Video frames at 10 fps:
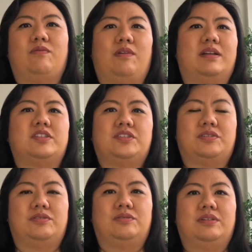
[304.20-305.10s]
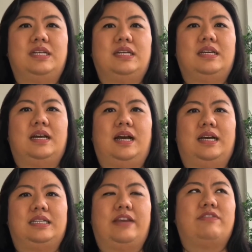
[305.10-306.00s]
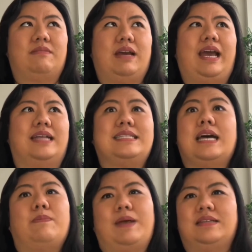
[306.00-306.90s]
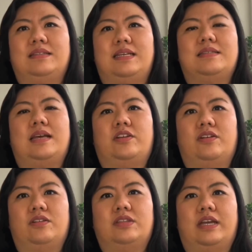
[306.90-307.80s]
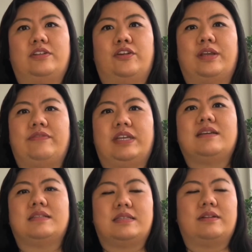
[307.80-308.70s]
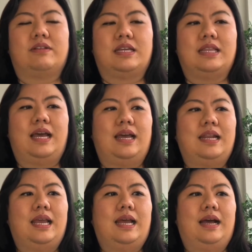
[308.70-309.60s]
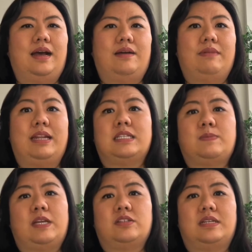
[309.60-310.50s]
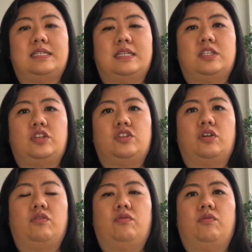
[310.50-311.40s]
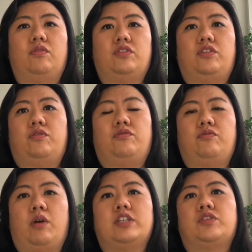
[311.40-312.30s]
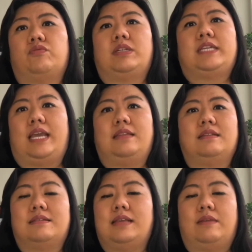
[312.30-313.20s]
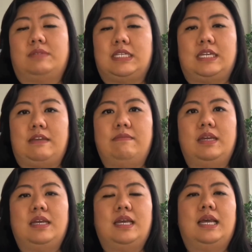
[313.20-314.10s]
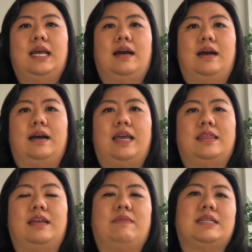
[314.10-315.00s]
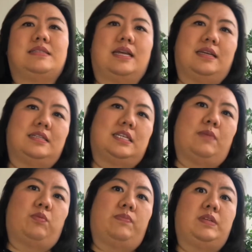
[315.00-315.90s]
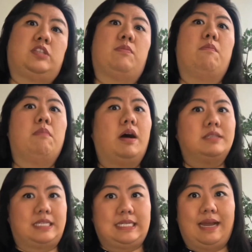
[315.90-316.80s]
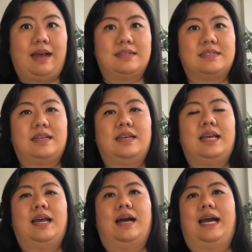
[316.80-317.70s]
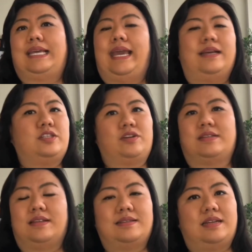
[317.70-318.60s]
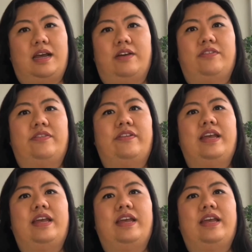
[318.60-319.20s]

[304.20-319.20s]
want to give them a heads up at least that you're even considering that. And especially since you want to retain the same team. I think my second tip would be to multitask. I can't stress this enough.